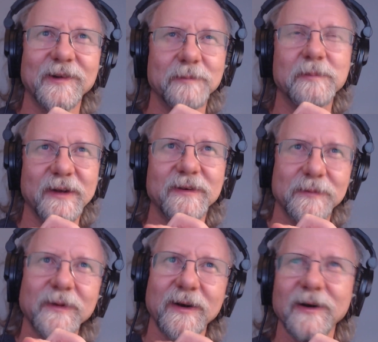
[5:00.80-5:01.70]
bit of
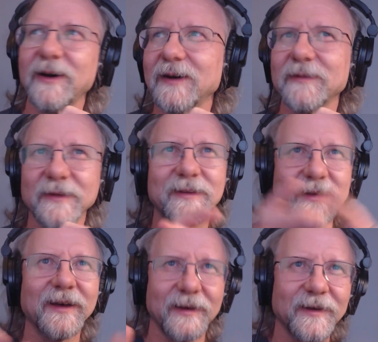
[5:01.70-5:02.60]

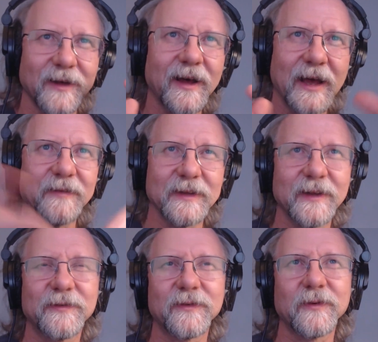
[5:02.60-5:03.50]
a heavy
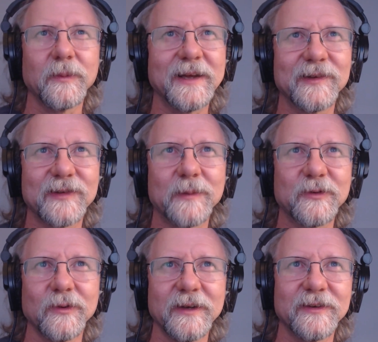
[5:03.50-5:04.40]
lift for me
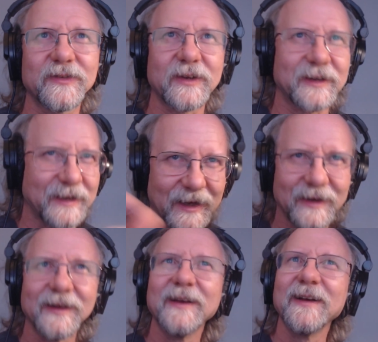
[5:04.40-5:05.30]
conceptually, just to
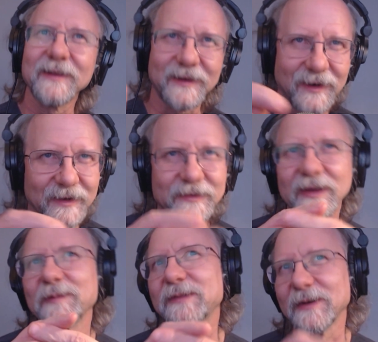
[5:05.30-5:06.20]
get the
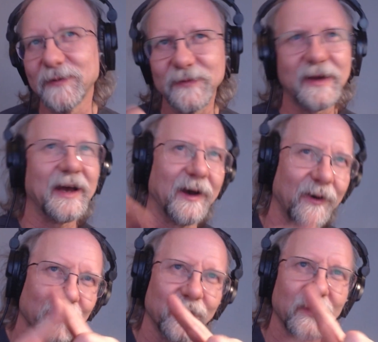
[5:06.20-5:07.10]
concept of
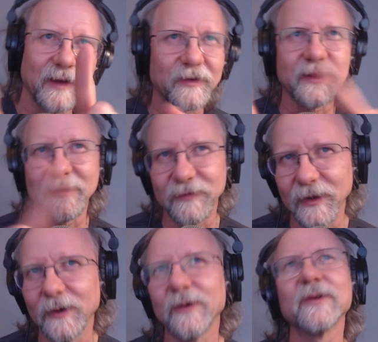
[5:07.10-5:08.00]
how everything
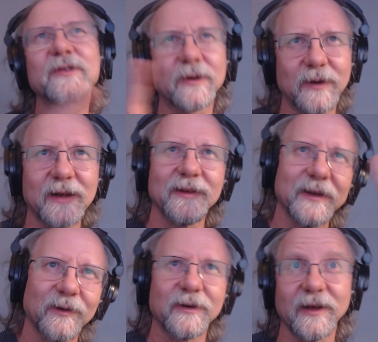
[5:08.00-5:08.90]
flows correctly
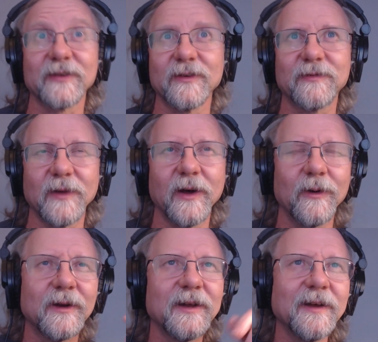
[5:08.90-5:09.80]
or doesn't
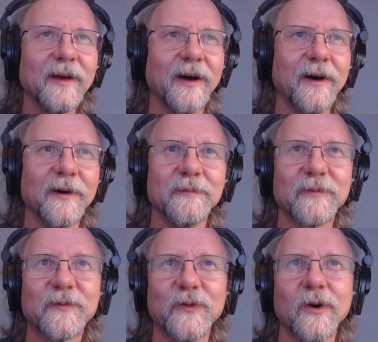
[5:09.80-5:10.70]
flow,
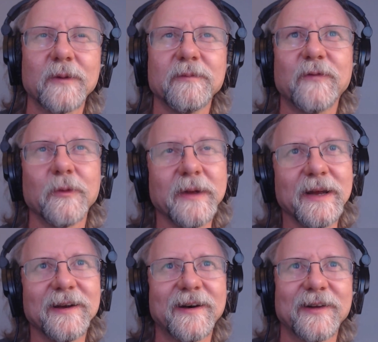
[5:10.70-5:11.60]
for
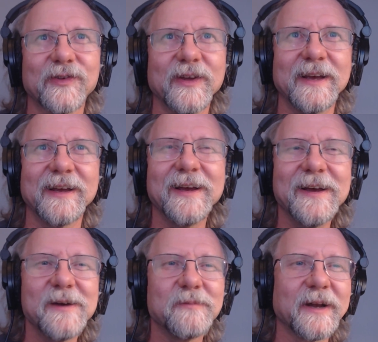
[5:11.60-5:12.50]
me, honestly.
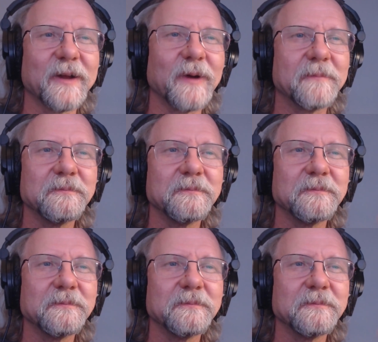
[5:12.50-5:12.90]
But anyway,